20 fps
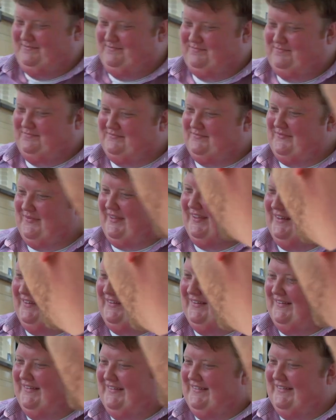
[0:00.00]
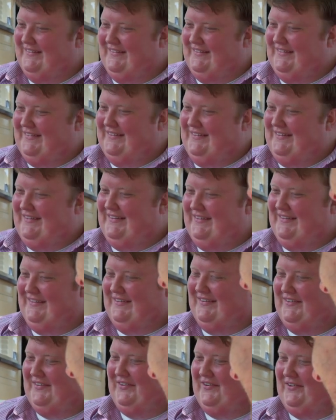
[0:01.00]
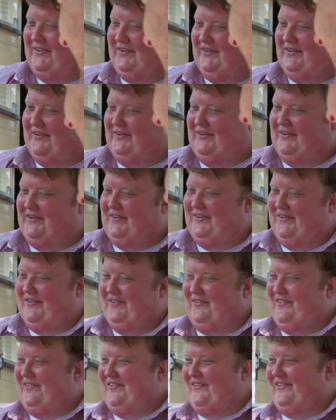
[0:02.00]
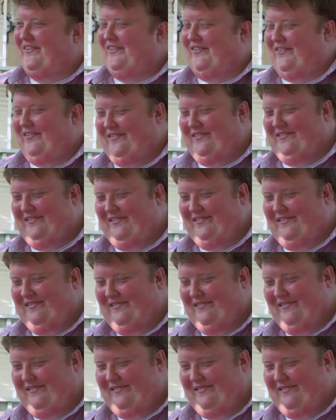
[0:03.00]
(not speaking)